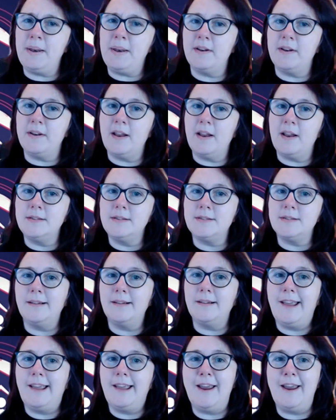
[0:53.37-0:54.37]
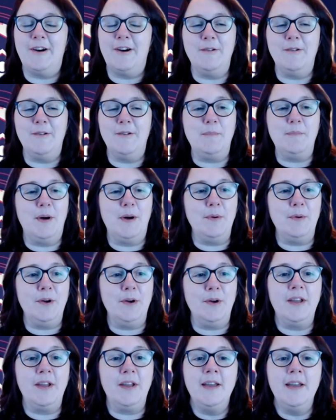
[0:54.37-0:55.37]
Bit of an unsung hero in my
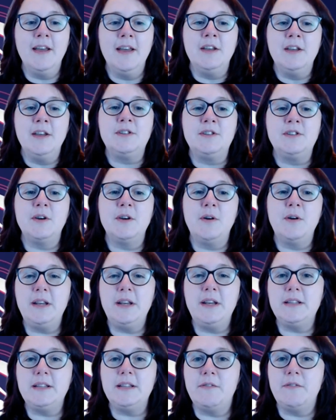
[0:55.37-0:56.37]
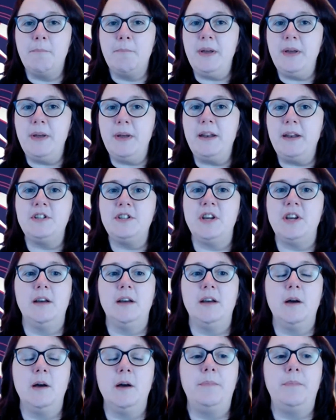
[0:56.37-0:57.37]
book. So I wanted to have a bit of a
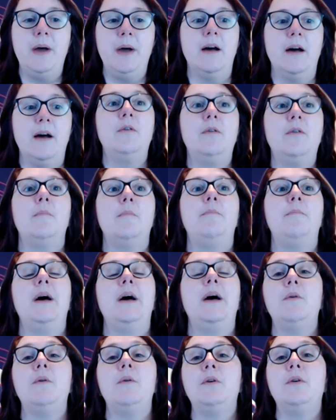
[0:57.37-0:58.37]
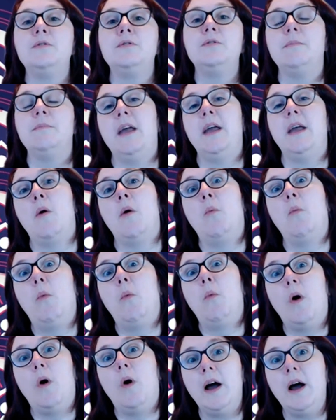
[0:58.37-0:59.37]
chat about Power Automate
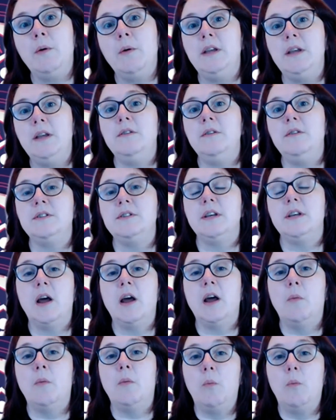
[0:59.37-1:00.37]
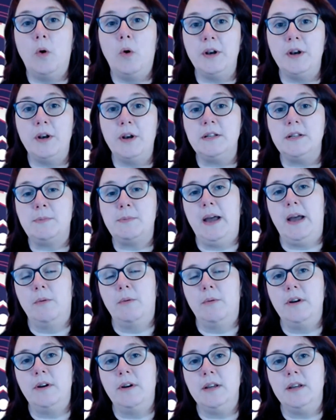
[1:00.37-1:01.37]
and why we use it and what its
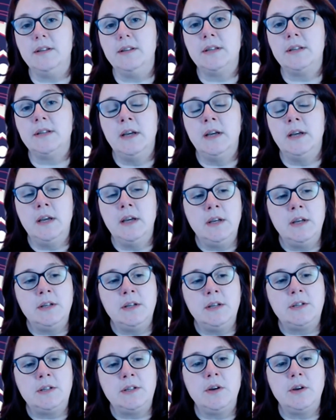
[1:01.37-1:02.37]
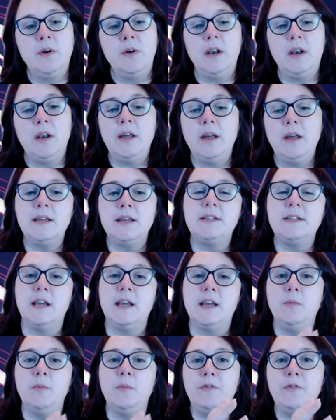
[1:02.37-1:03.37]
power is. So like I
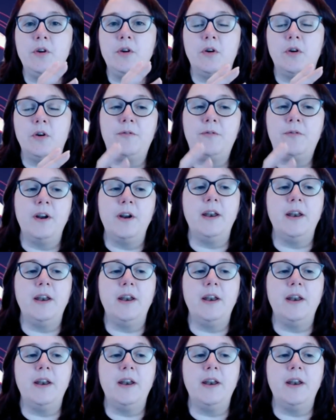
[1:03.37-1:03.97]
say, we've got